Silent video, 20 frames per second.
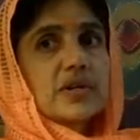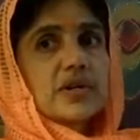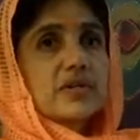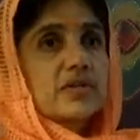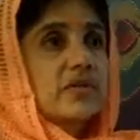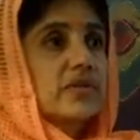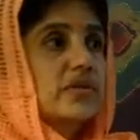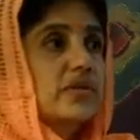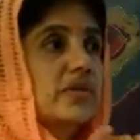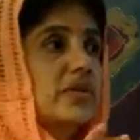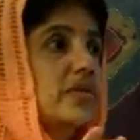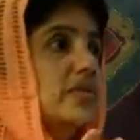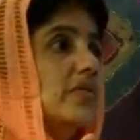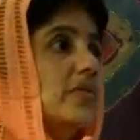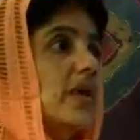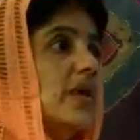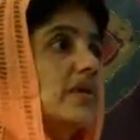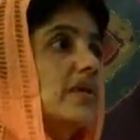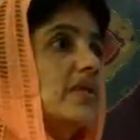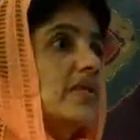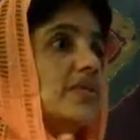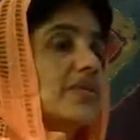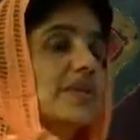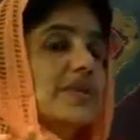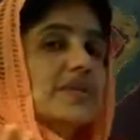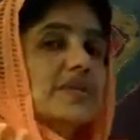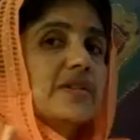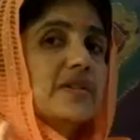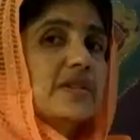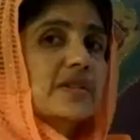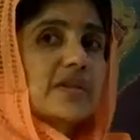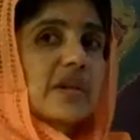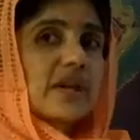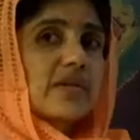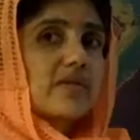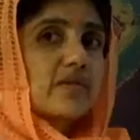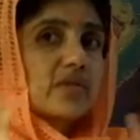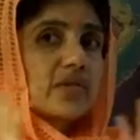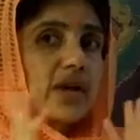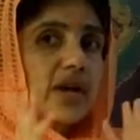So this is what the Upanishads
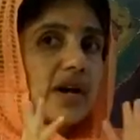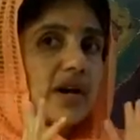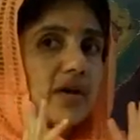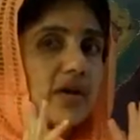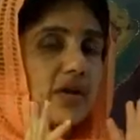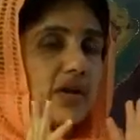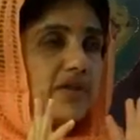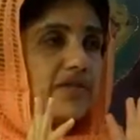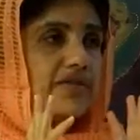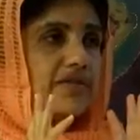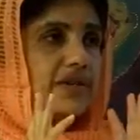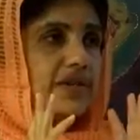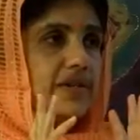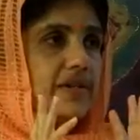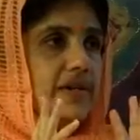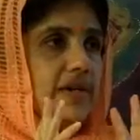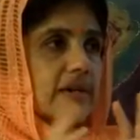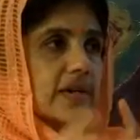have to uh, offer.